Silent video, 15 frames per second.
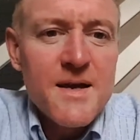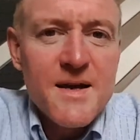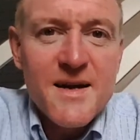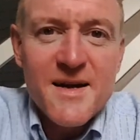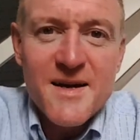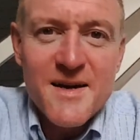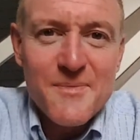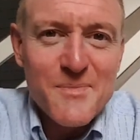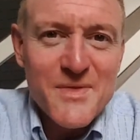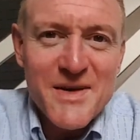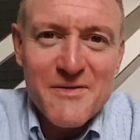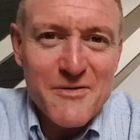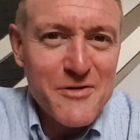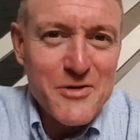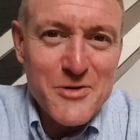
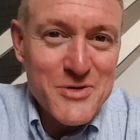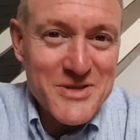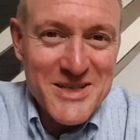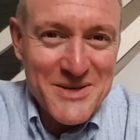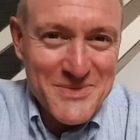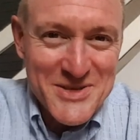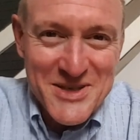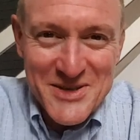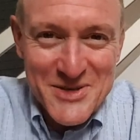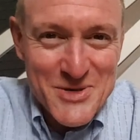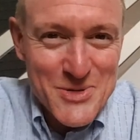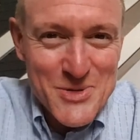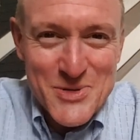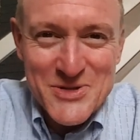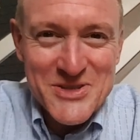That food was absolutely
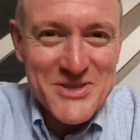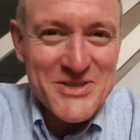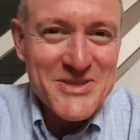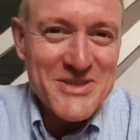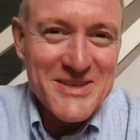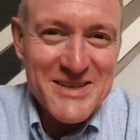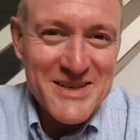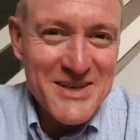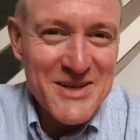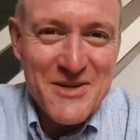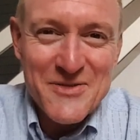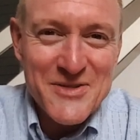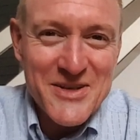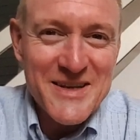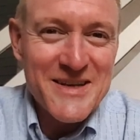gorgeous.
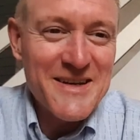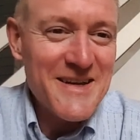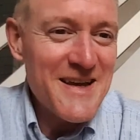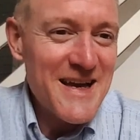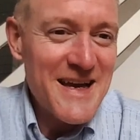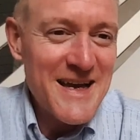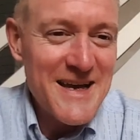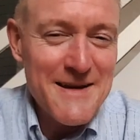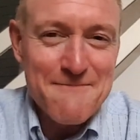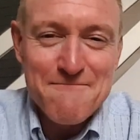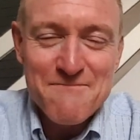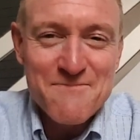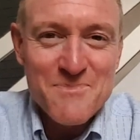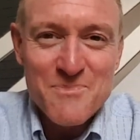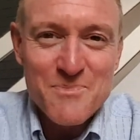Loved it.
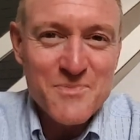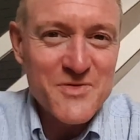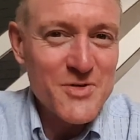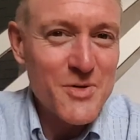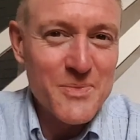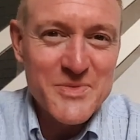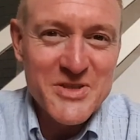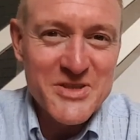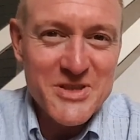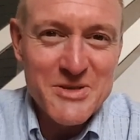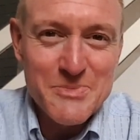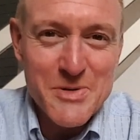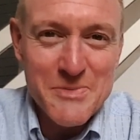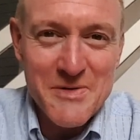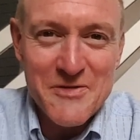So I'm just
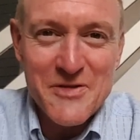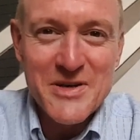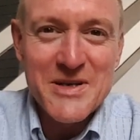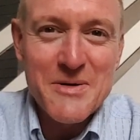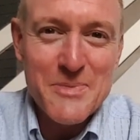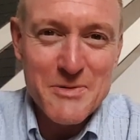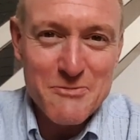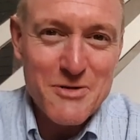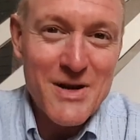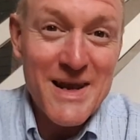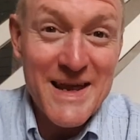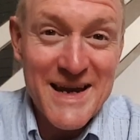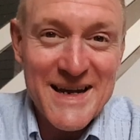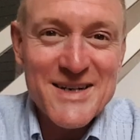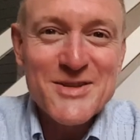going to put my feet up and
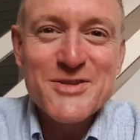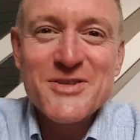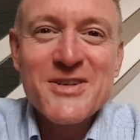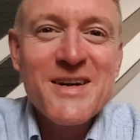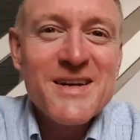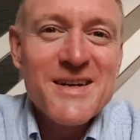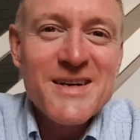relax.